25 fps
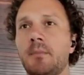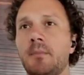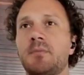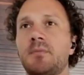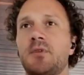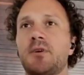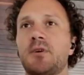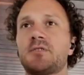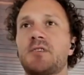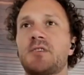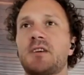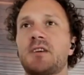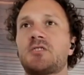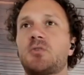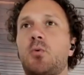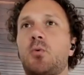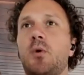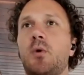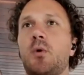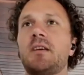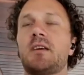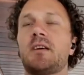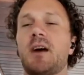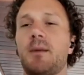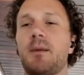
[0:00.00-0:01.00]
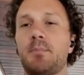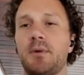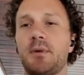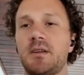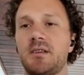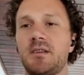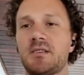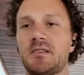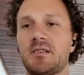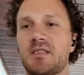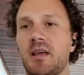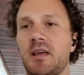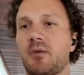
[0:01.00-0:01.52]
There's 20
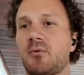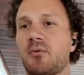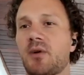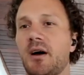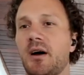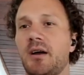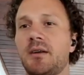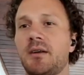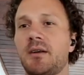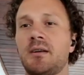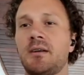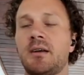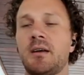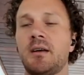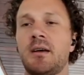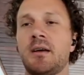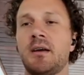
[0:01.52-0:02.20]
companies that run